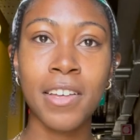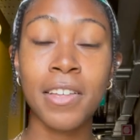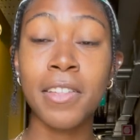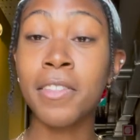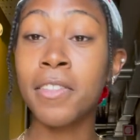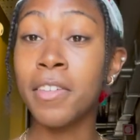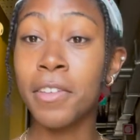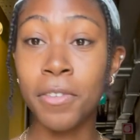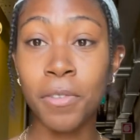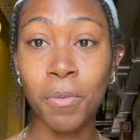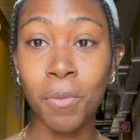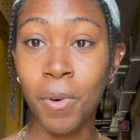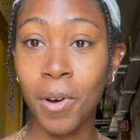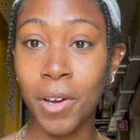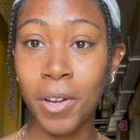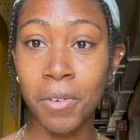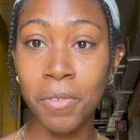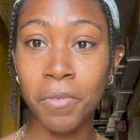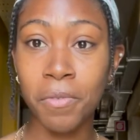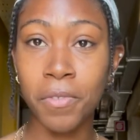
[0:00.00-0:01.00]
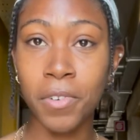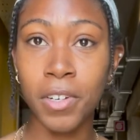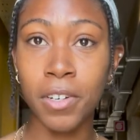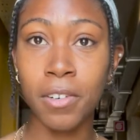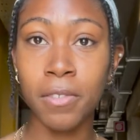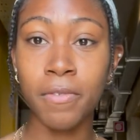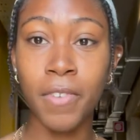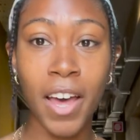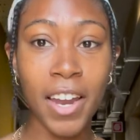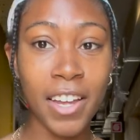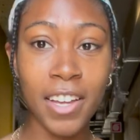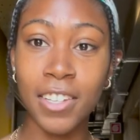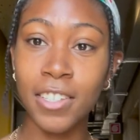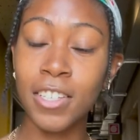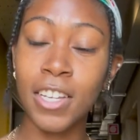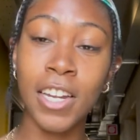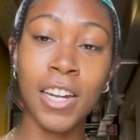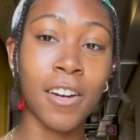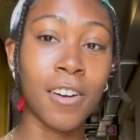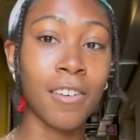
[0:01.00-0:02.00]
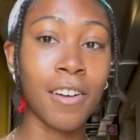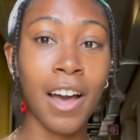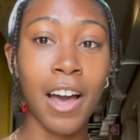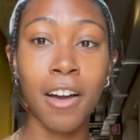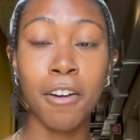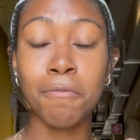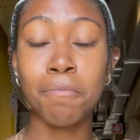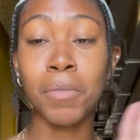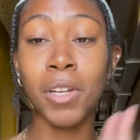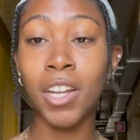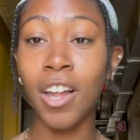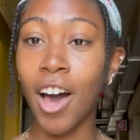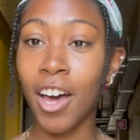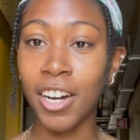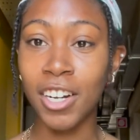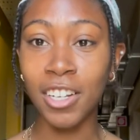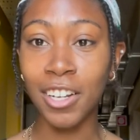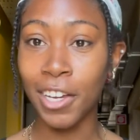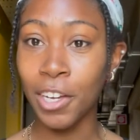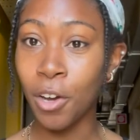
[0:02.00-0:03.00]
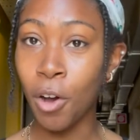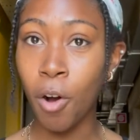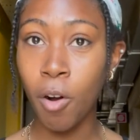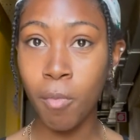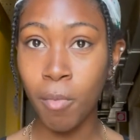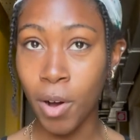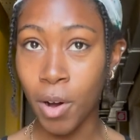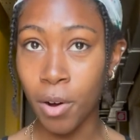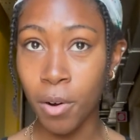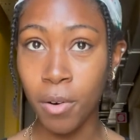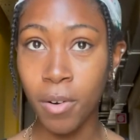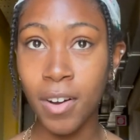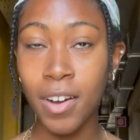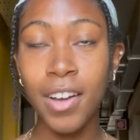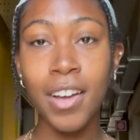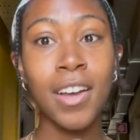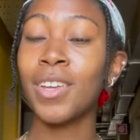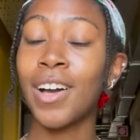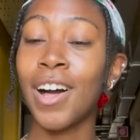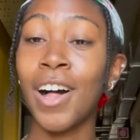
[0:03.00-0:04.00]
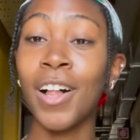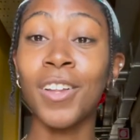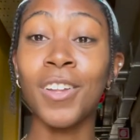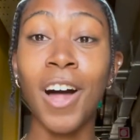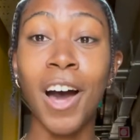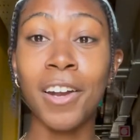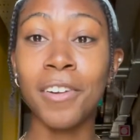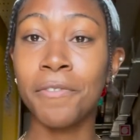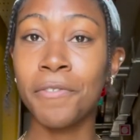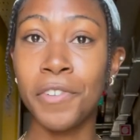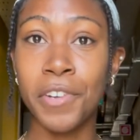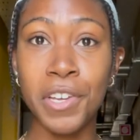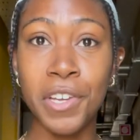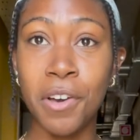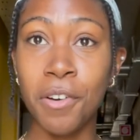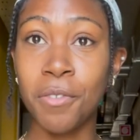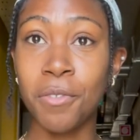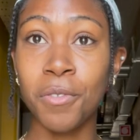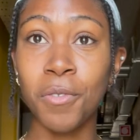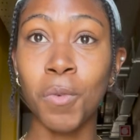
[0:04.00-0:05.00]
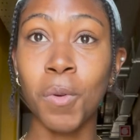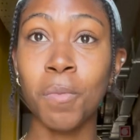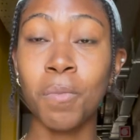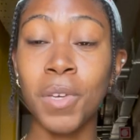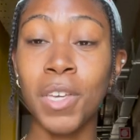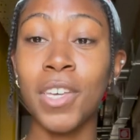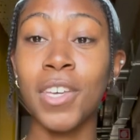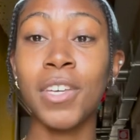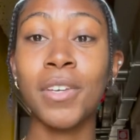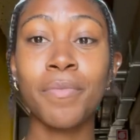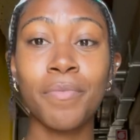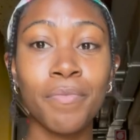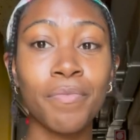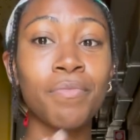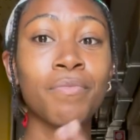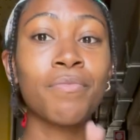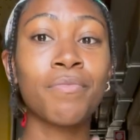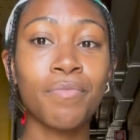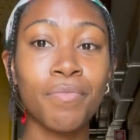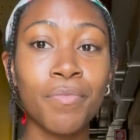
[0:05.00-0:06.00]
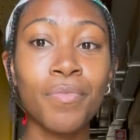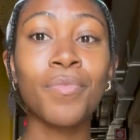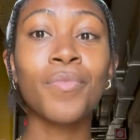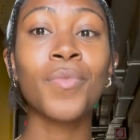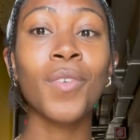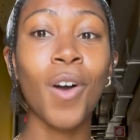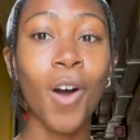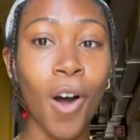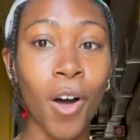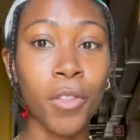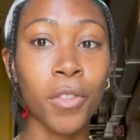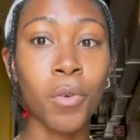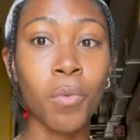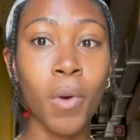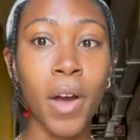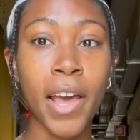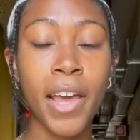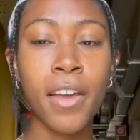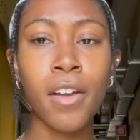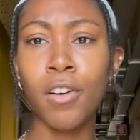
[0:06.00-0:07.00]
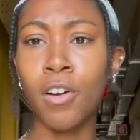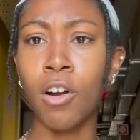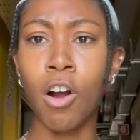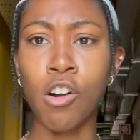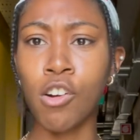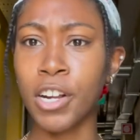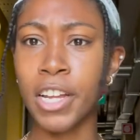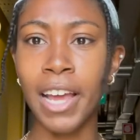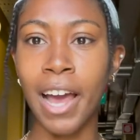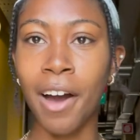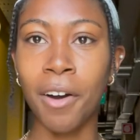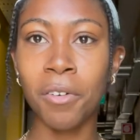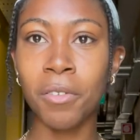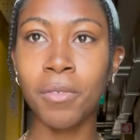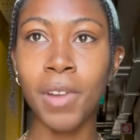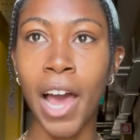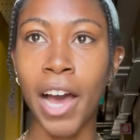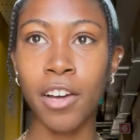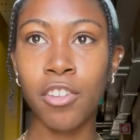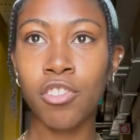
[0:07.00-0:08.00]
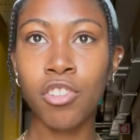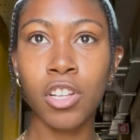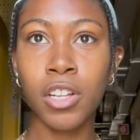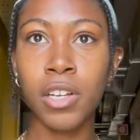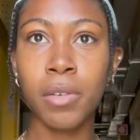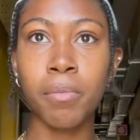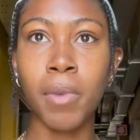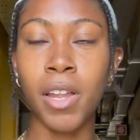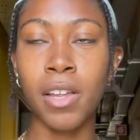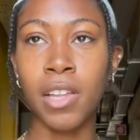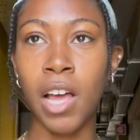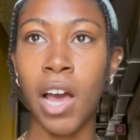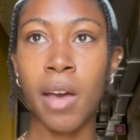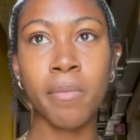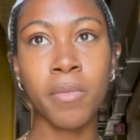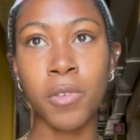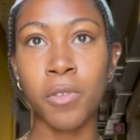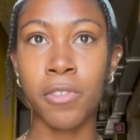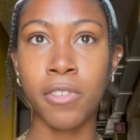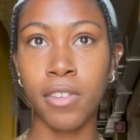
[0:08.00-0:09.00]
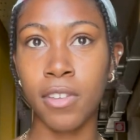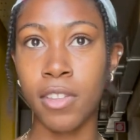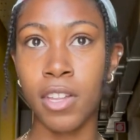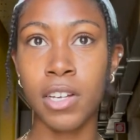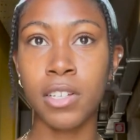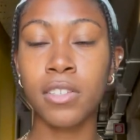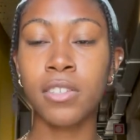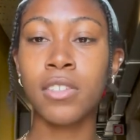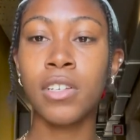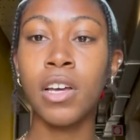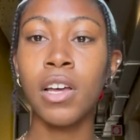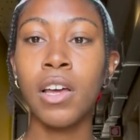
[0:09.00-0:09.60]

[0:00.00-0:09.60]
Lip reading: this one for Venice, and then I'll have Milan and like Como. A lot of videos will be on the way or already out actually by the time you see this.